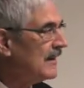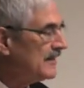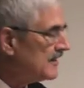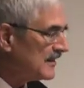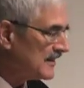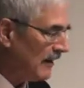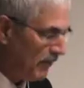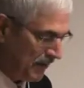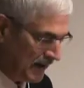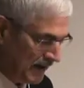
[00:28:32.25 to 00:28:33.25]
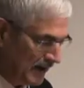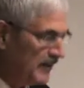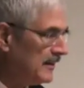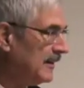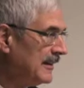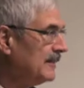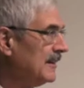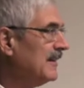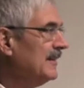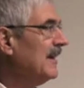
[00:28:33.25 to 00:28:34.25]
And this is something
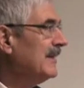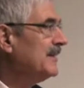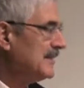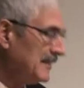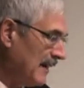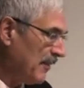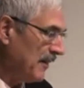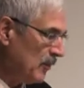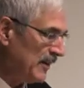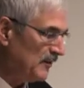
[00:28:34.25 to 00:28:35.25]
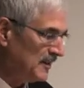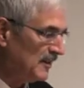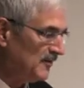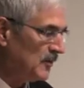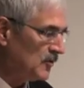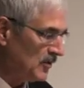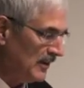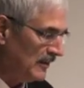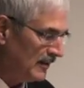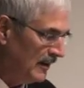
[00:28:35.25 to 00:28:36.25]
incredible and, and this is, I think, we are very
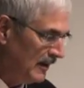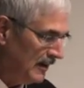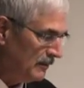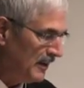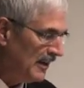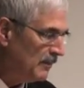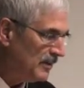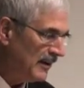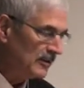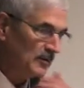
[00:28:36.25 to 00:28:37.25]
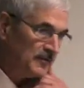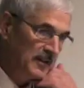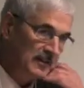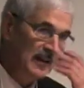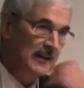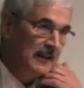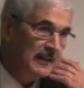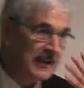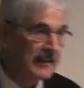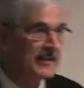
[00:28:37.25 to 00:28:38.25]
fortunate being part of it.
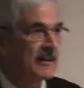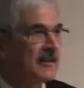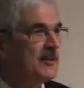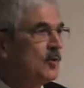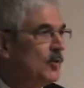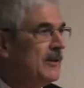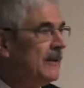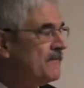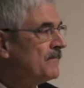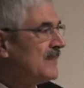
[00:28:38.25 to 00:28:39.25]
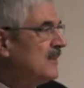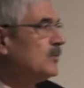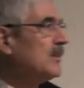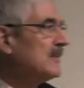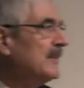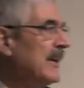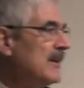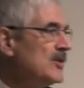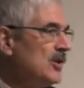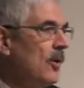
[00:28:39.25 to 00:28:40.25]
Kenya, Kitui, this was an
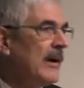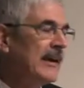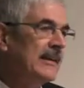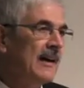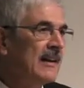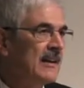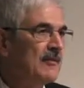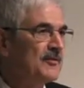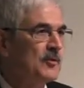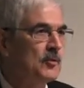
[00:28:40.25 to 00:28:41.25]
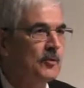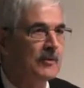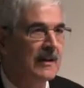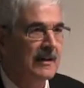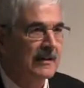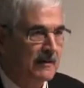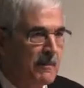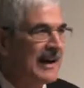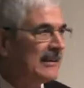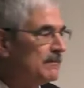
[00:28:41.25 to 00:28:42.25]
NGO. Again, I have to
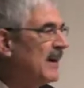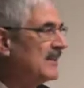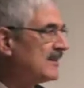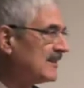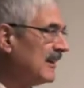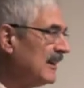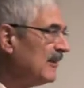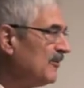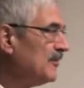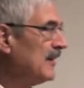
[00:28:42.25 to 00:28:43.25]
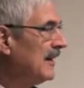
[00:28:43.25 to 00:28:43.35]
remind myself